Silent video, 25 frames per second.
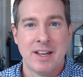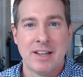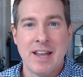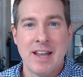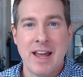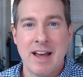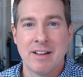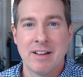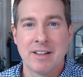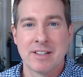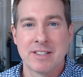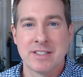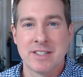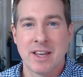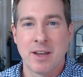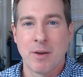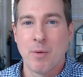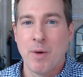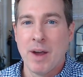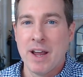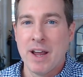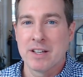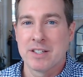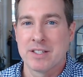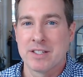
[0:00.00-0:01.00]
Now it's like,
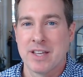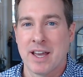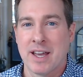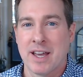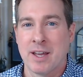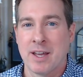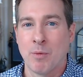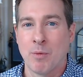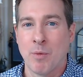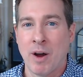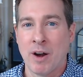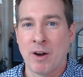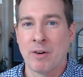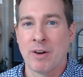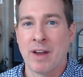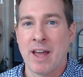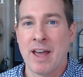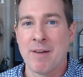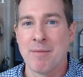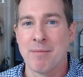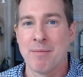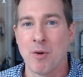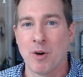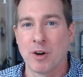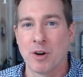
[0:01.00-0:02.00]
wait a second, why don't I
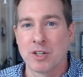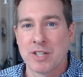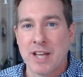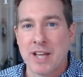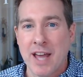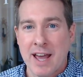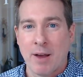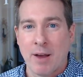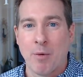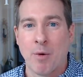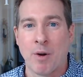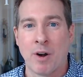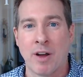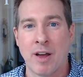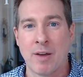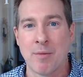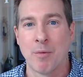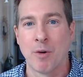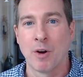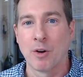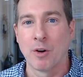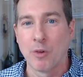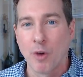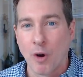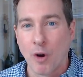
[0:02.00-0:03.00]
have more tech? Why don't I have
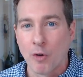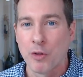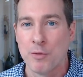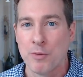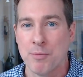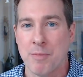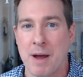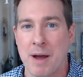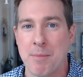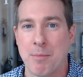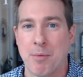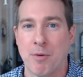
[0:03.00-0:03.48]
more growth in my